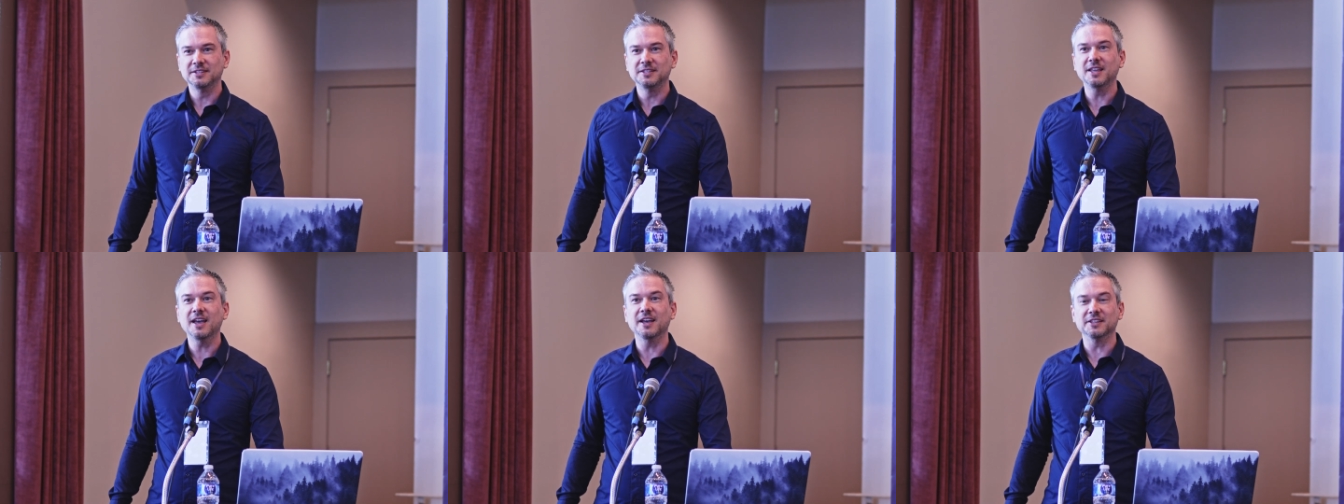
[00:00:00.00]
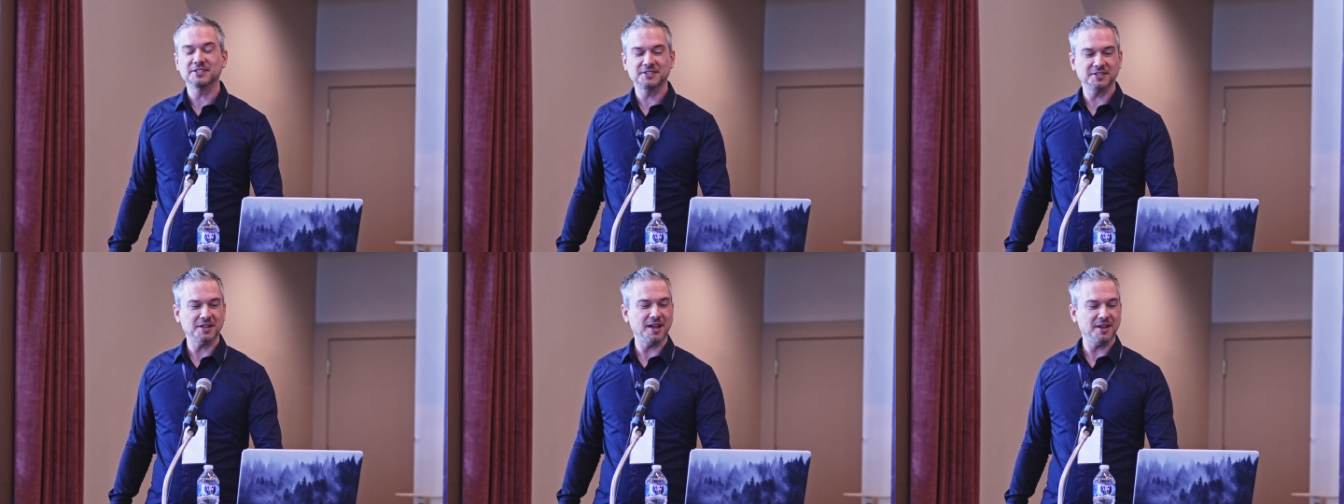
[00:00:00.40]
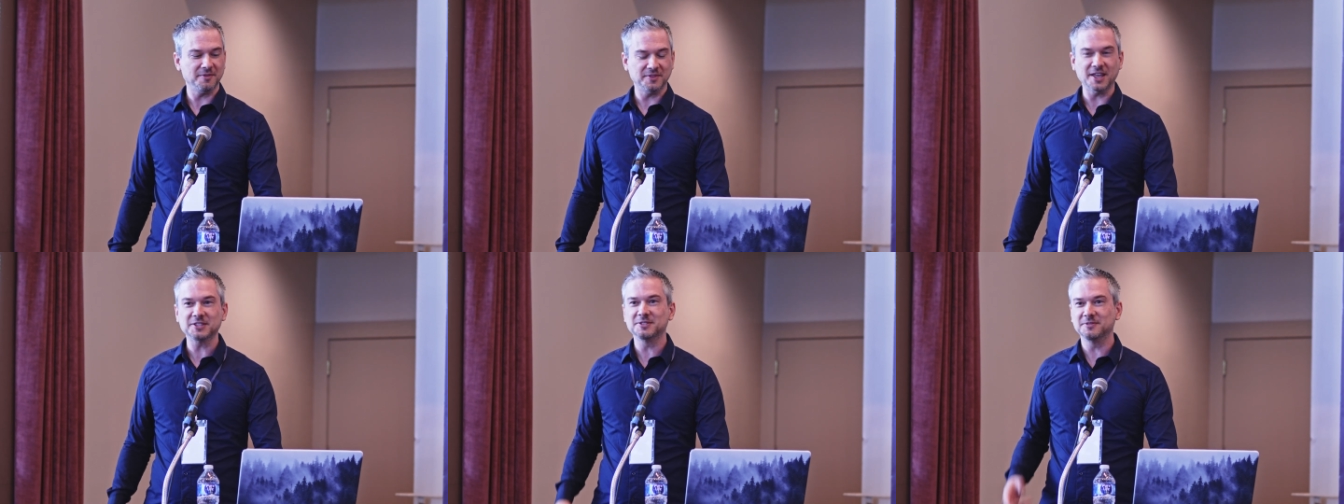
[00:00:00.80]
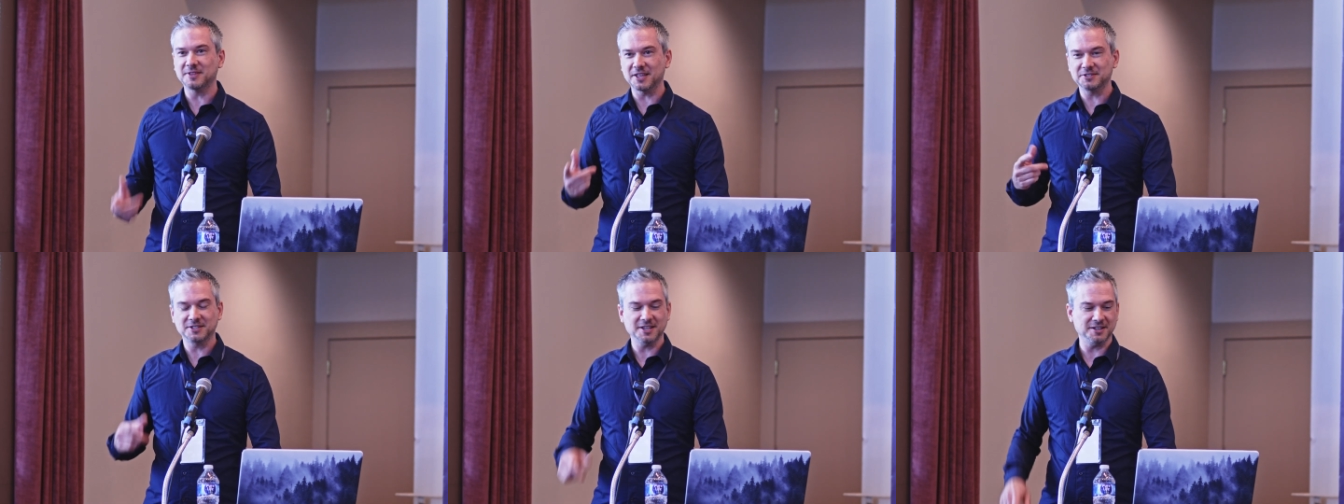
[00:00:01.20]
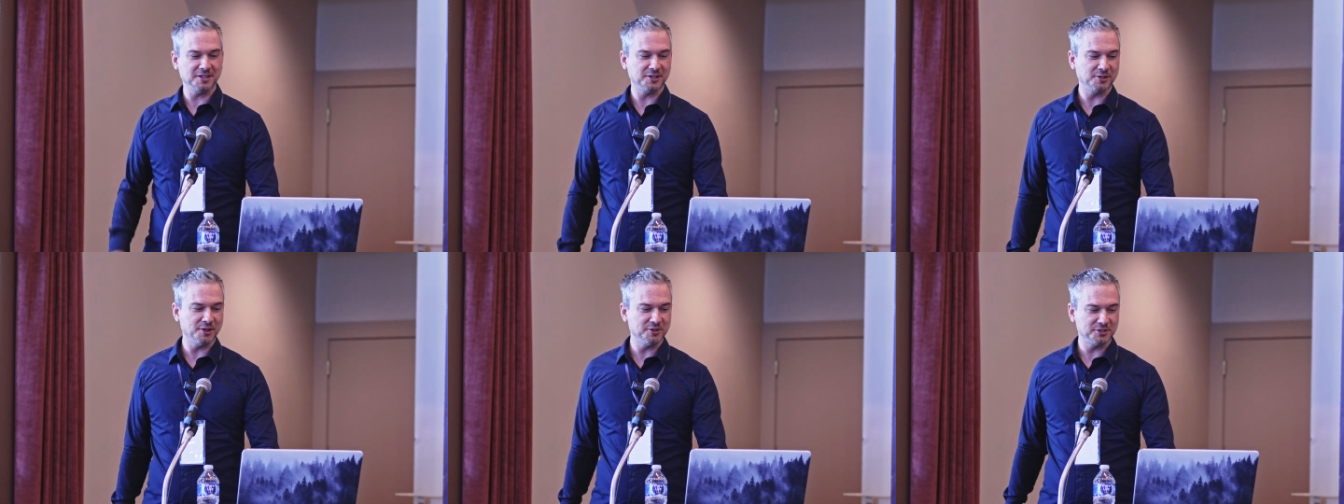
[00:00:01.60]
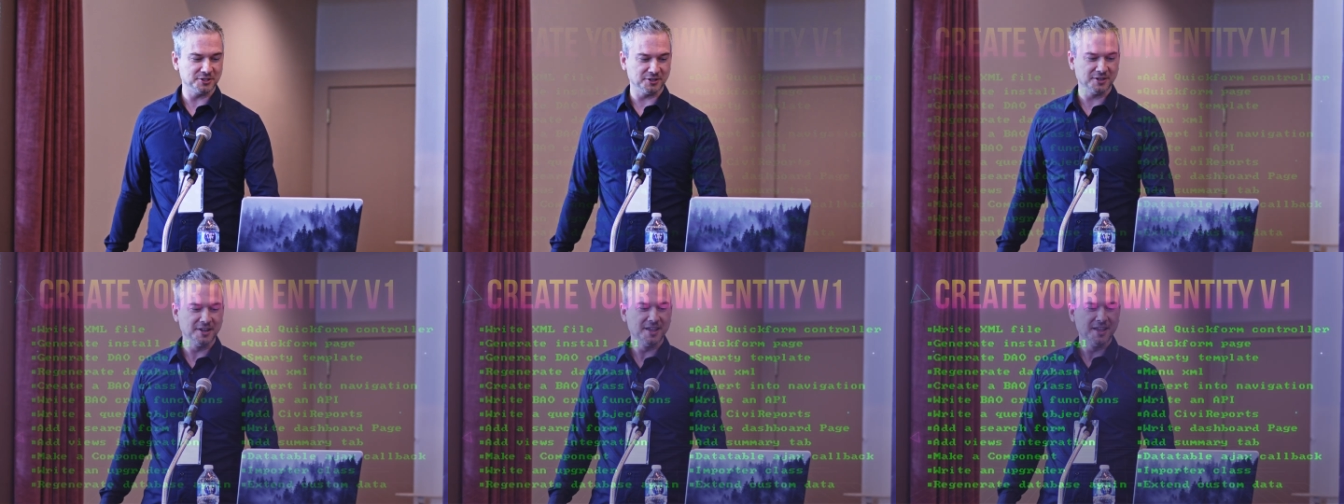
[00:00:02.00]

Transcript: Yes, uh, that's, that's getting closer.